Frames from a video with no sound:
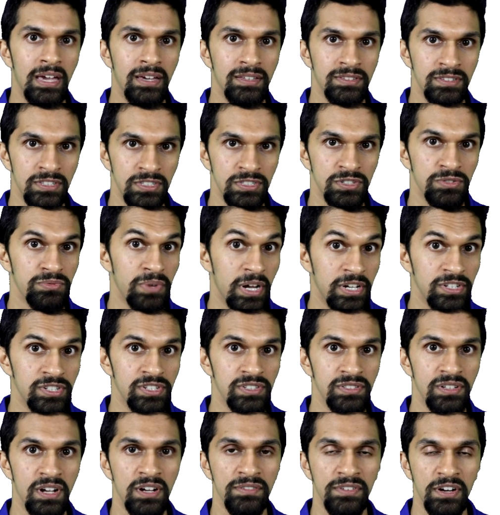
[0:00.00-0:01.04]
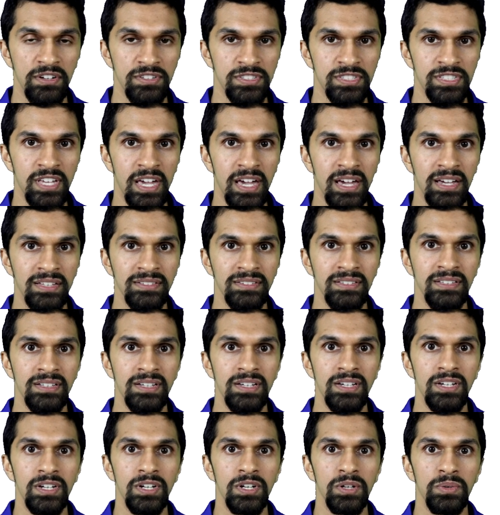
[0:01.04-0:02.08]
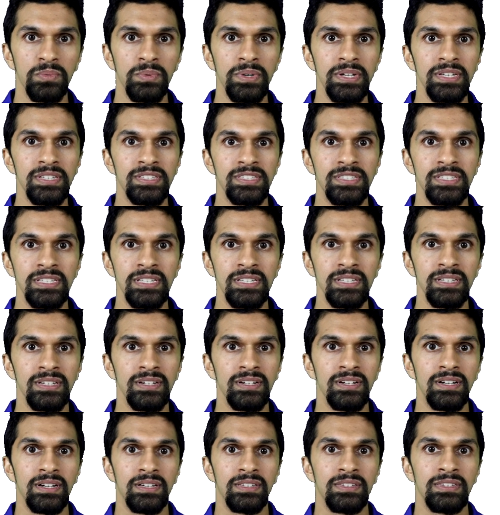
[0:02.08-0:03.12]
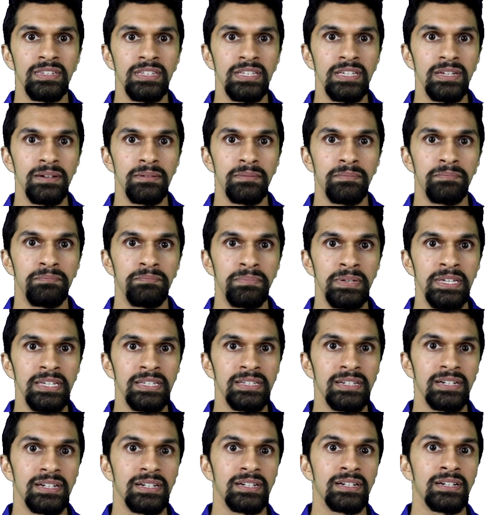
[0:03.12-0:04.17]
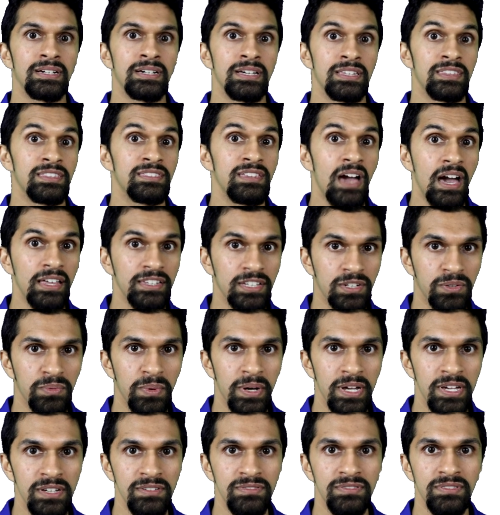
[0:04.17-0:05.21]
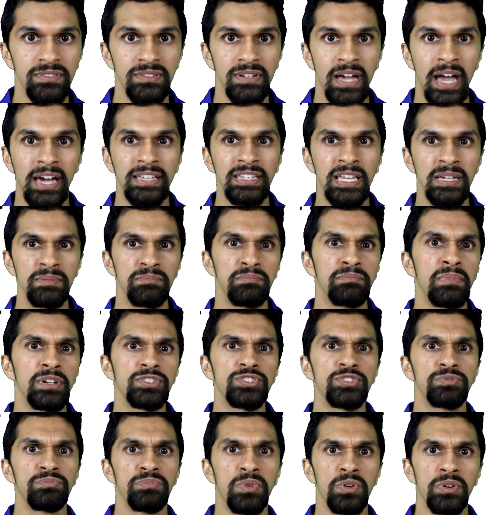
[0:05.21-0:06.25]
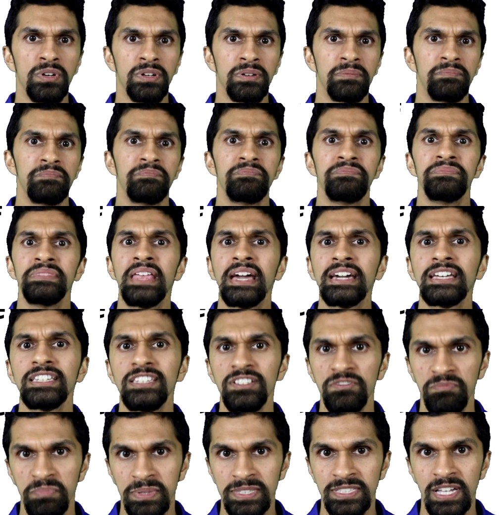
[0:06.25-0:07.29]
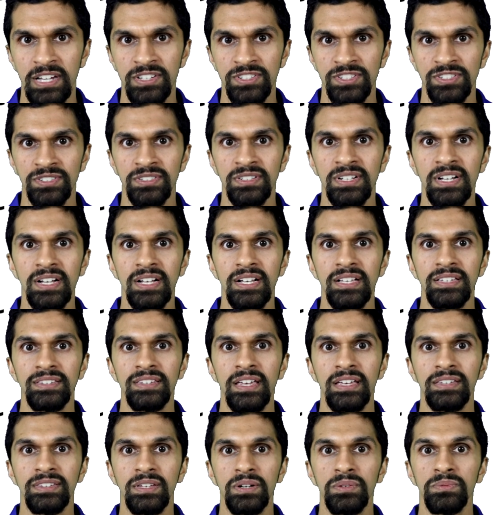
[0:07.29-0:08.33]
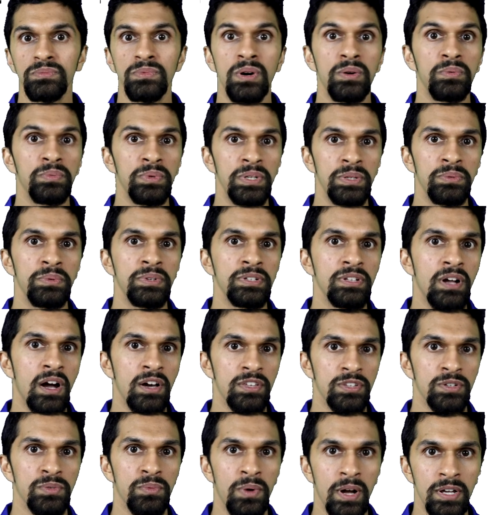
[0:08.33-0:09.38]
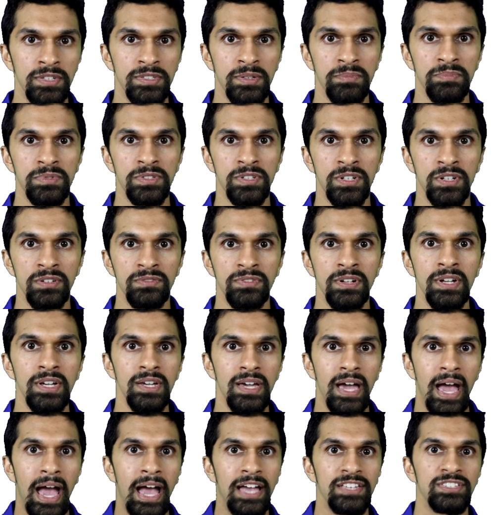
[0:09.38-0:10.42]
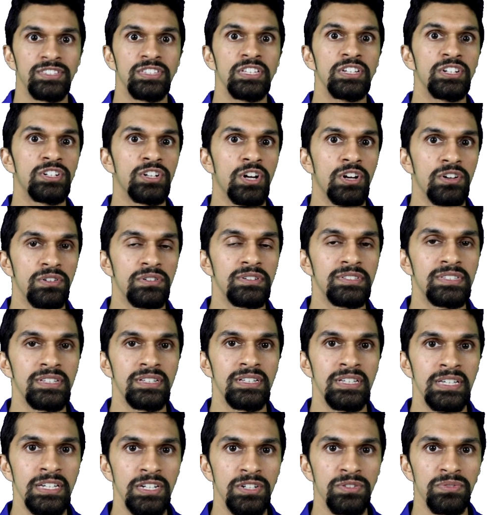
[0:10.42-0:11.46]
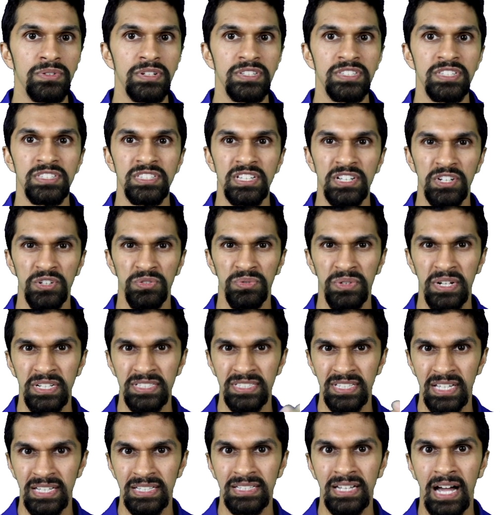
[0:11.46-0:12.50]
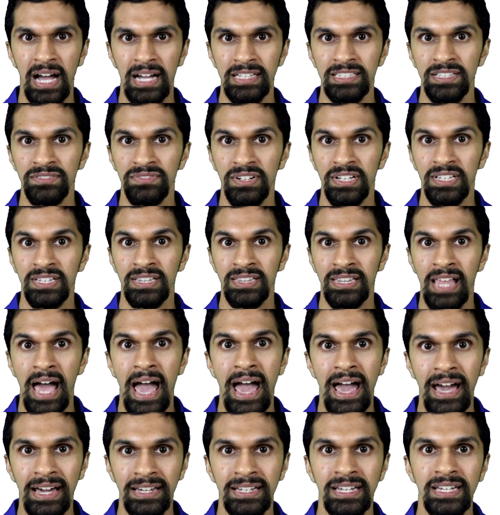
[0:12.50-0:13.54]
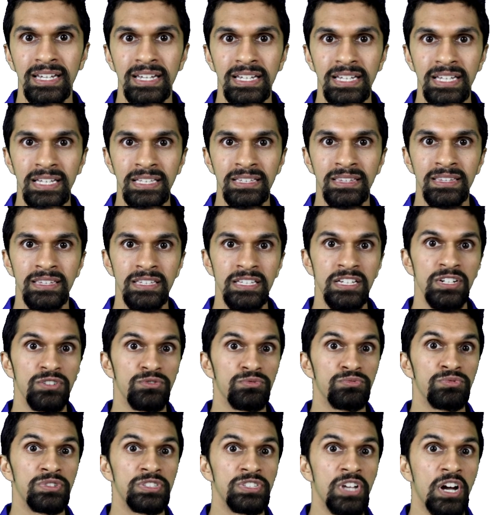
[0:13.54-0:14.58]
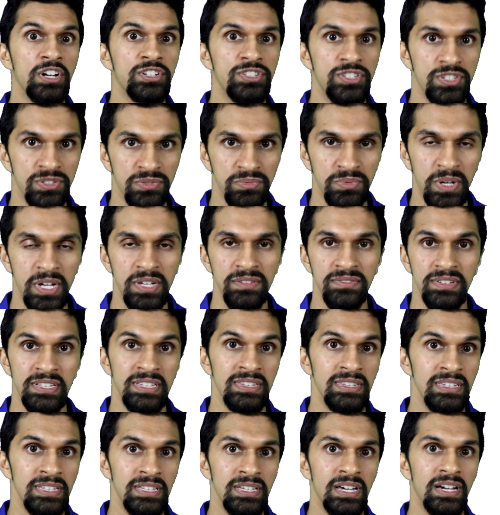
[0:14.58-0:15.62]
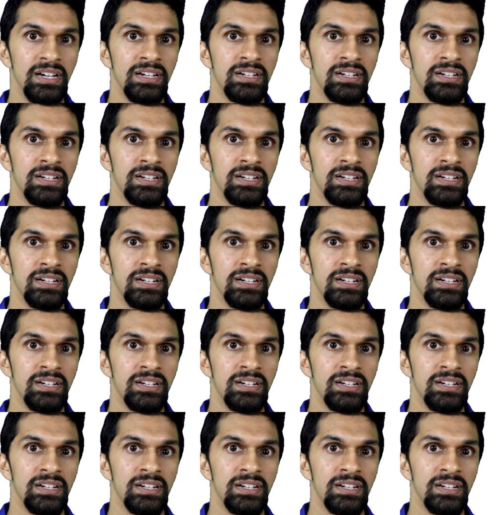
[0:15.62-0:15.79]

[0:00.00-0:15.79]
direction of our scan, we see the peak cathodic wave at a much more negative potential than what we would otherwise observe. As the current increases, it creates a kind of lag in the reduction wave, in the